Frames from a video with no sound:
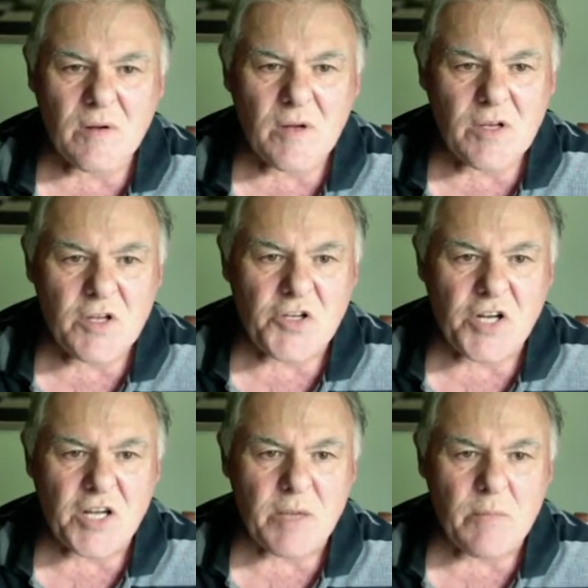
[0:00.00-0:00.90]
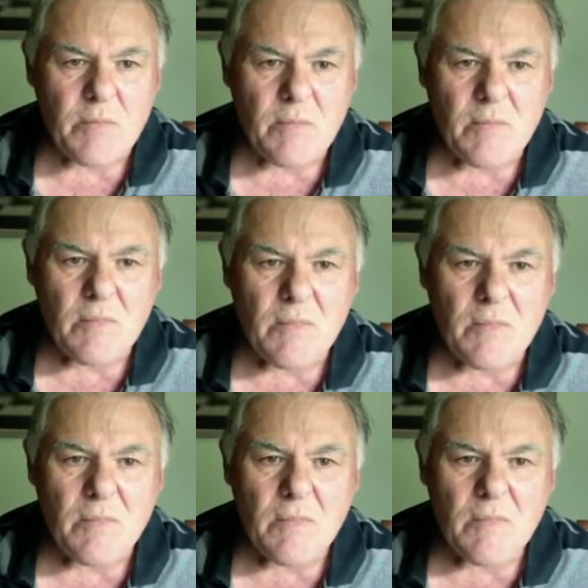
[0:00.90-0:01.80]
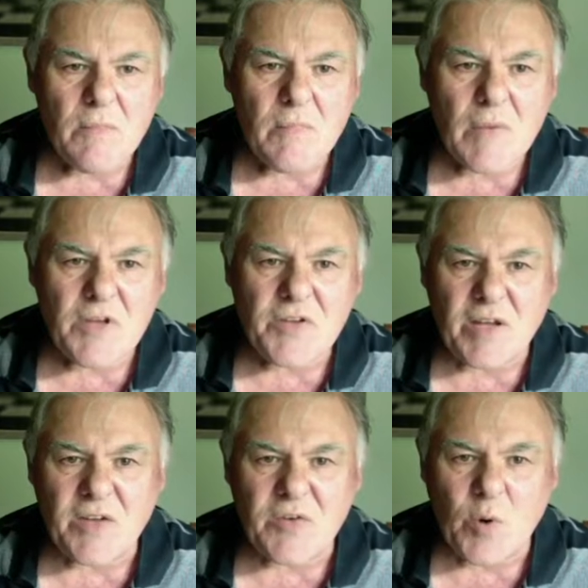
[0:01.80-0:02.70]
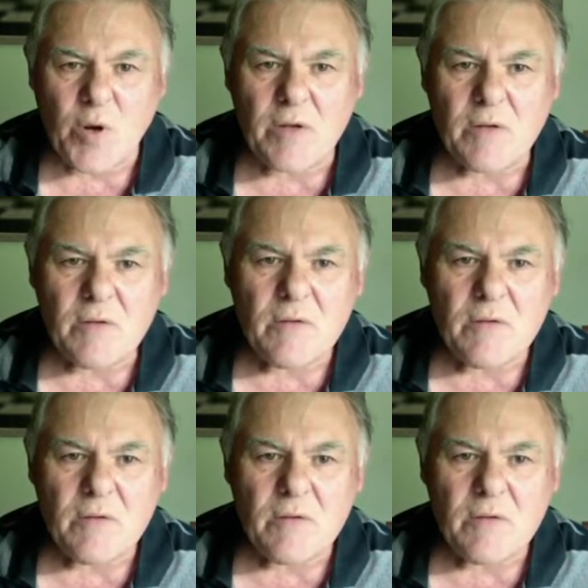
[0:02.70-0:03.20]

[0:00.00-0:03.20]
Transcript: You check him, and you take his queen.